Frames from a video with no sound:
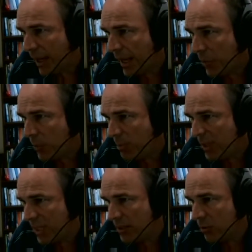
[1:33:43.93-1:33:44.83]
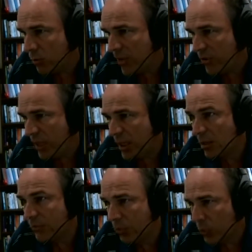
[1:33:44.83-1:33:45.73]
how we begin to rethink
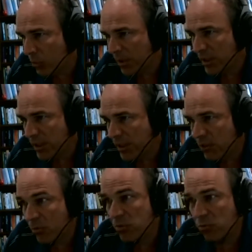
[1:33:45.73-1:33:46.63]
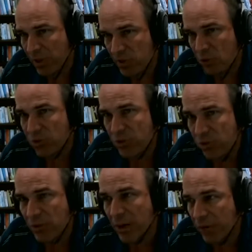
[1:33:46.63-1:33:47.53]
affordability in terms of
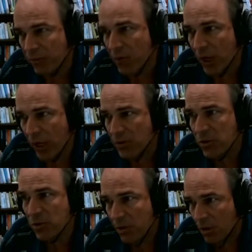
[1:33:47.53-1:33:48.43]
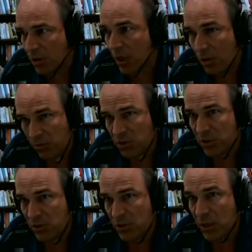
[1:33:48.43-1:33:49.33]
resources rather than finance, which,
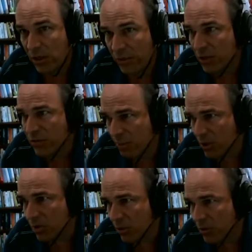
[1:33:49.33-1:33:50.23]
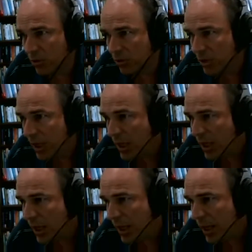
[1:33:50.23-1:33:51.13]
as I said, I think you've spoken a lot on.
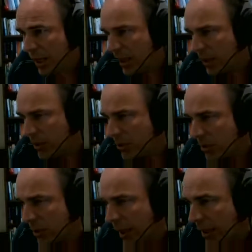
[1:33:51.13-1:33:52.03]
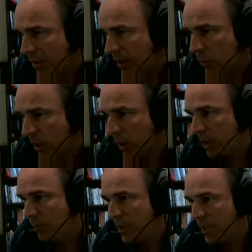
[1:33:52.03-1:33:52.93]
How can
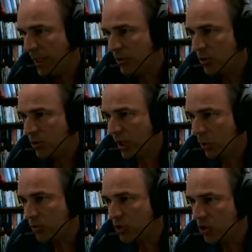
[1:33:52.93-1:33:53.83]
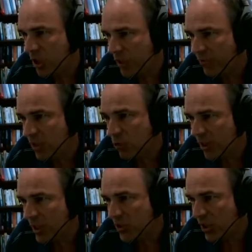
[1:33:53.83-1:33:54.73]
we begin to help shift
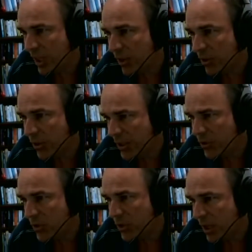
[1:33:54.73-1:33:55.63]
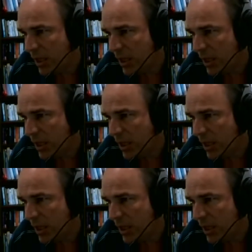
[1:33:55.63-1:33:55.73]
entrenched thinking on this?